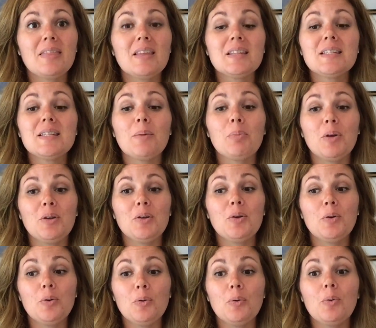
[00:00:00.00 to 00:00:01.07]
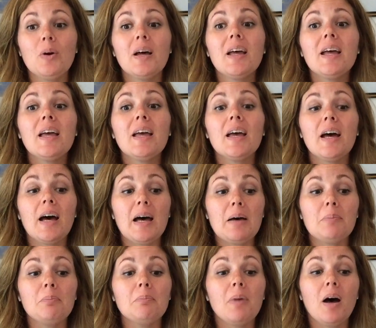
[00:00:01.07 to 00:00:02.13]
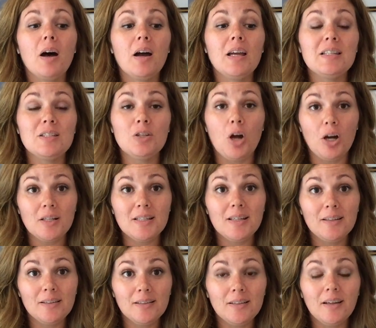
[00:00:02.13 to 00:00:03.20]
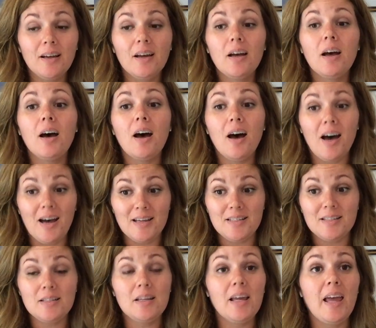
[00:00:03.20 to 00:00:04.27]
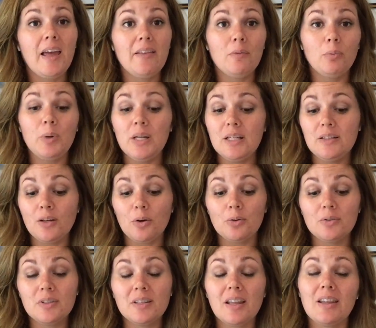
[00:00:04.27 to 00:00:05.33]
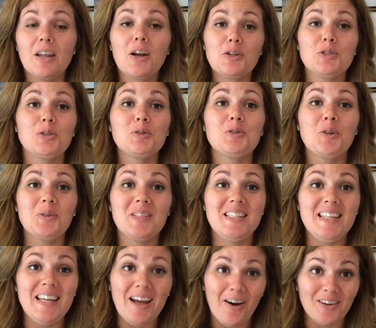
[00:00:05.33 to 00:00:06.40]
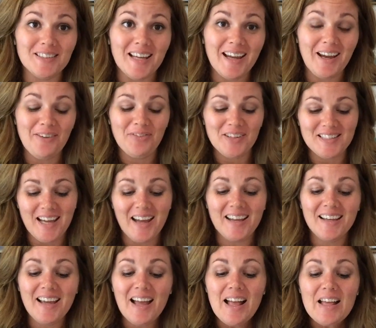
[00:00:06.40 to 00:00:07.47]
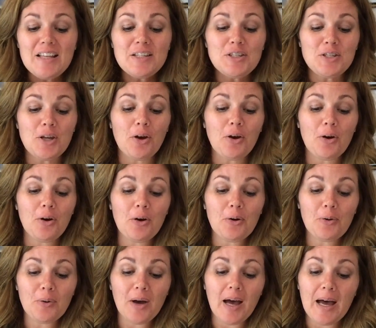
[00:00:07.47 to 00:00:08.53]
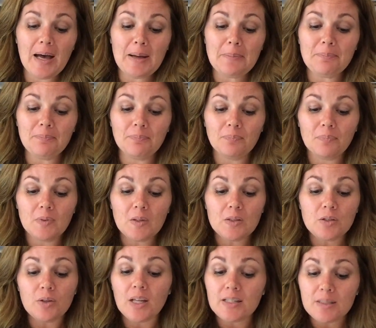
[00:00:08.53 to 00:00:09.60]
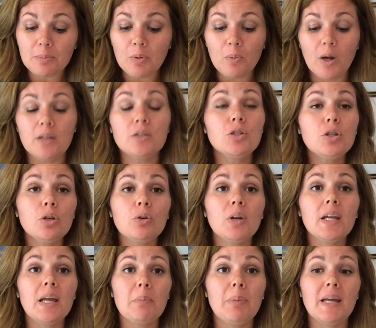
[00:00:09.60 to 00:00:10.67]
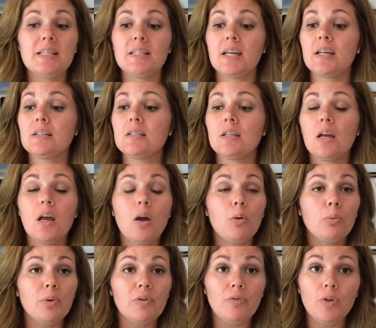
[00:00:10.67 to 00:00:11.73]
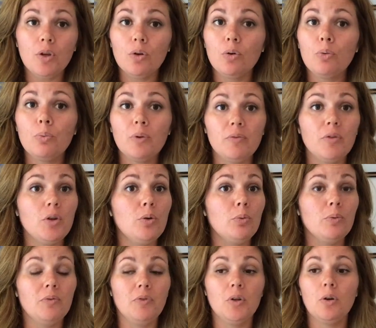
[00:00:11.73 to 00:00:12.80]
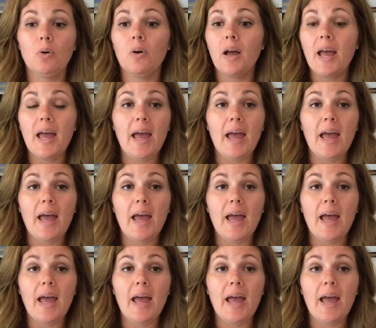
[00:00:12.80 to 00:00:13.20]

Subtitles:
someone who is not us, and that our children don't see all day, every day. So, so that's number one, tutoring and basics. Review, review, review.